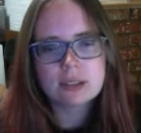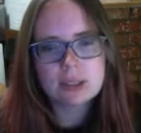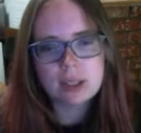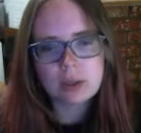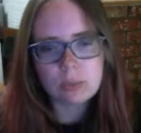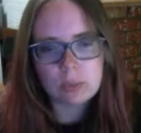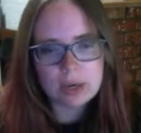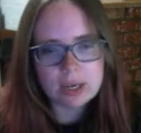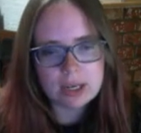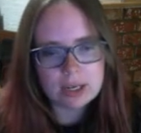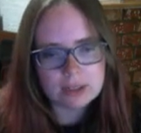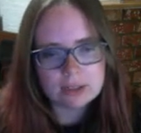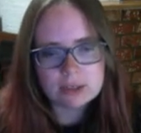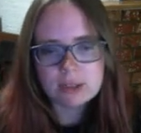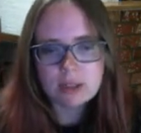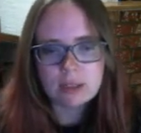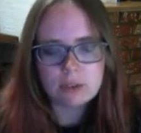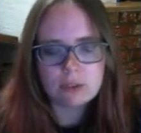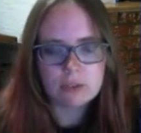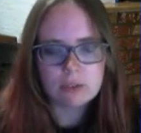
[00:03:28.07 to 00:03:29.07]
it's like right next
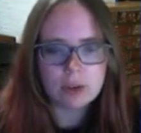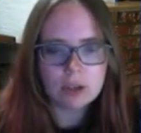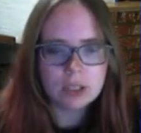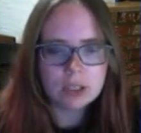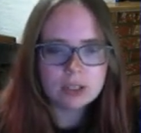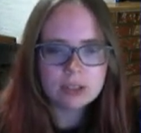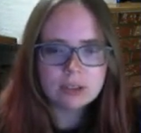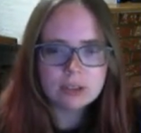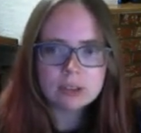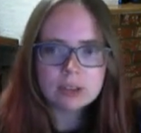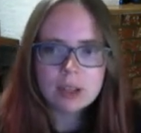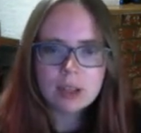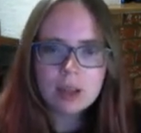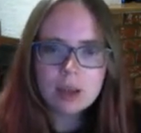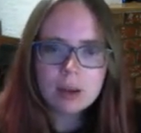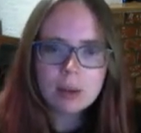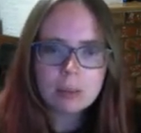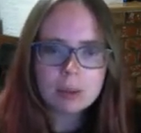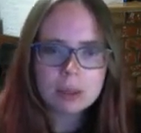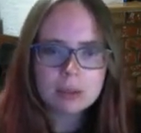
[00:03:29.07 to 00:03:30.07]
to the furnace.
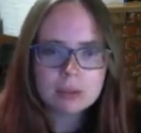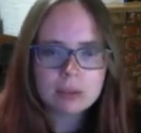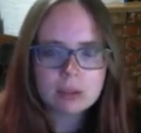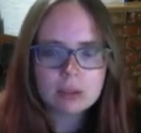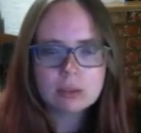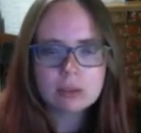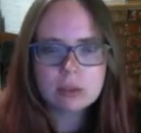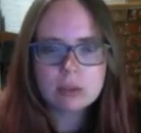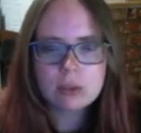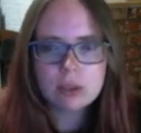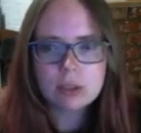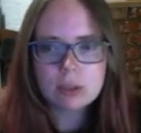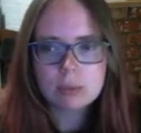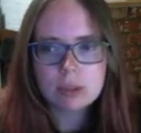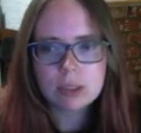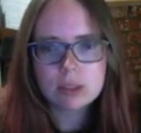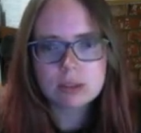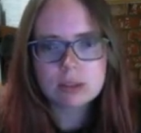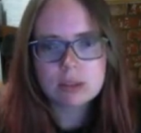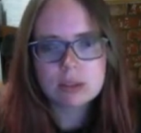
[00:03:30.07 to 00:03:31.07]
But it's also a great
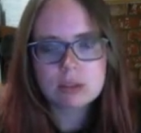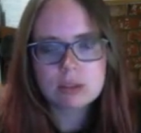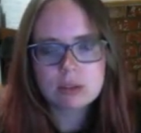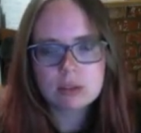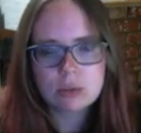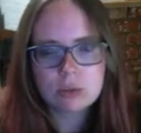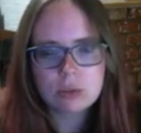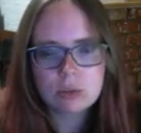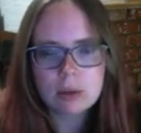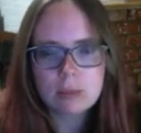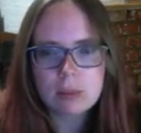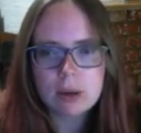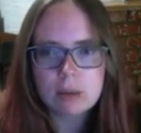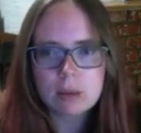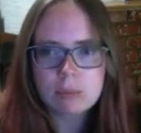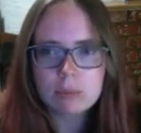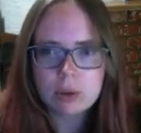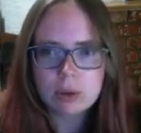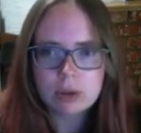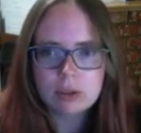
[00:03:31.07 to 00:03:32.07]
place to store my
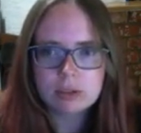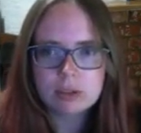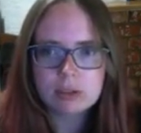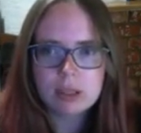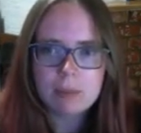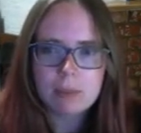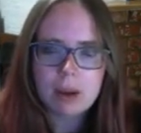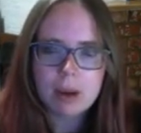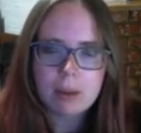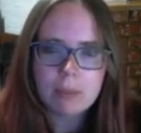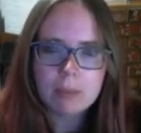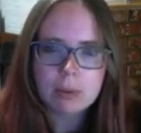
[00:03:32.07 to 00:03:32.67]
books and my